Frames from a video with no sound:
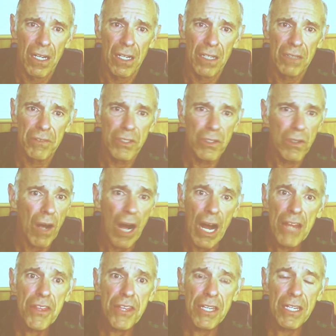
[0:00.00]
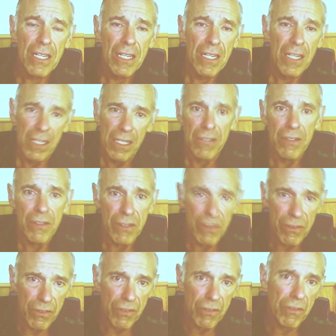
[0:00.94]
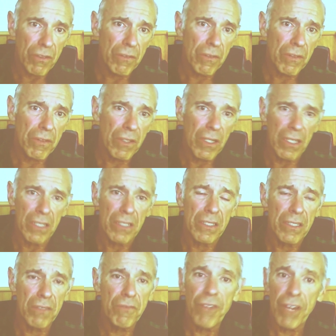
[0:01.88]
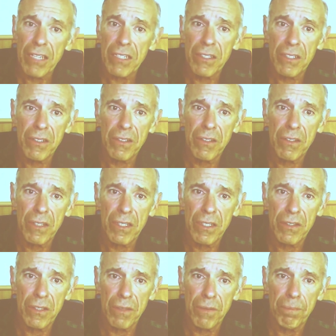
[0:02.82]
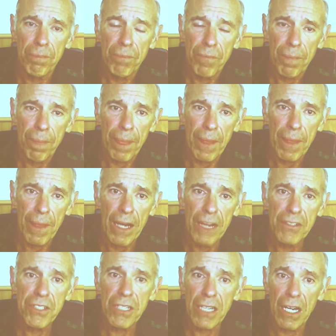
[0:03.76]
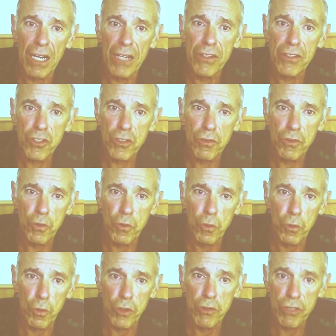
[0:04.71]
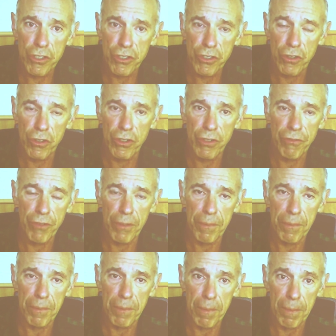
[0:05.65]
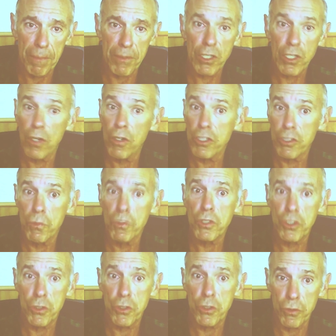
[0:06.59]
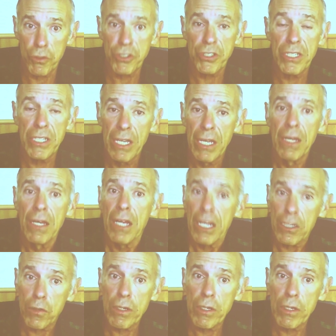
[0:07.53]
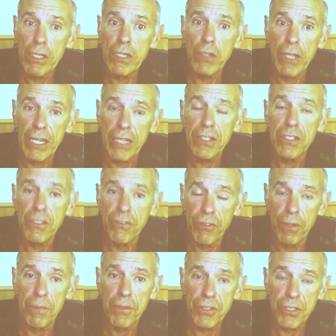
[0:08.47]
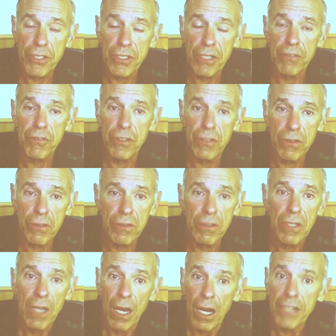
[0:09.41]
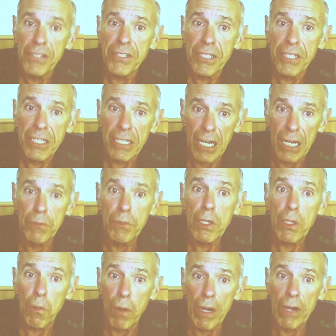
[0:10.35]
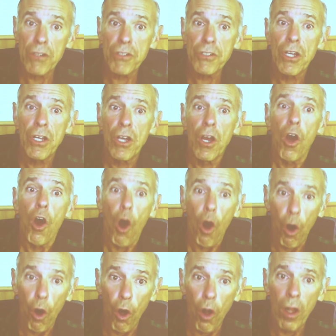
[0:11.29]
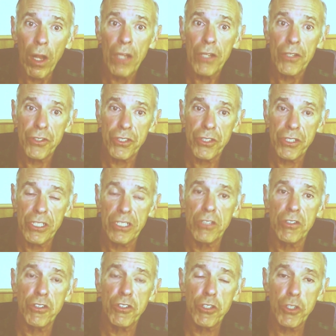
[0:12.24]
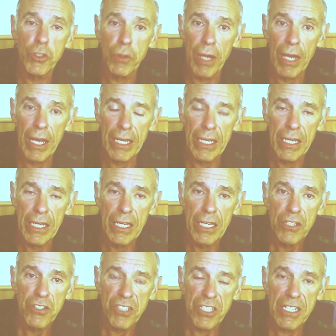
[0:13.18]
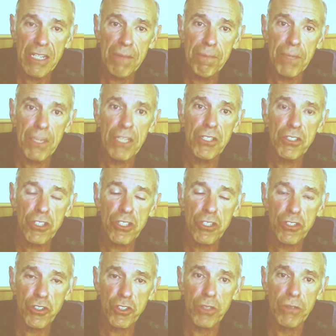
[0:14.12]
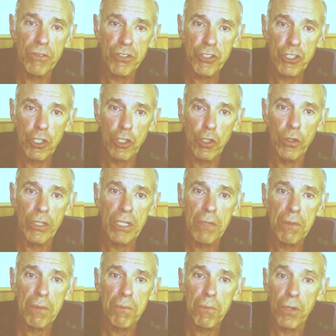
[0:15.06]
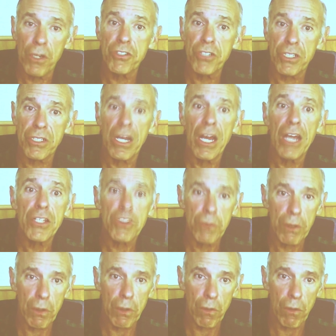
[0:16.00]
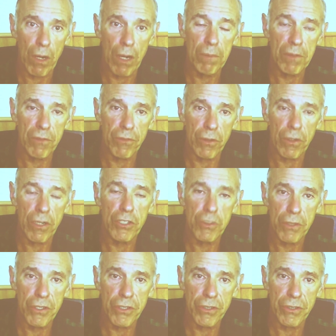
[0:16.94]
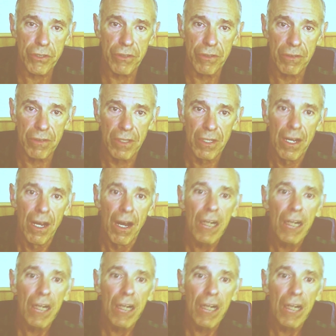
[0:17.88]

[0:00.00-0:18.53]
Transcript: I think, and in fact, the High-Tech High, the school you just saw in the film a moment ago, and which you'll see at greater length in the film this afternoon, High-Tech High requires all seniors to do a team-based service learning project as a requirement for graduation.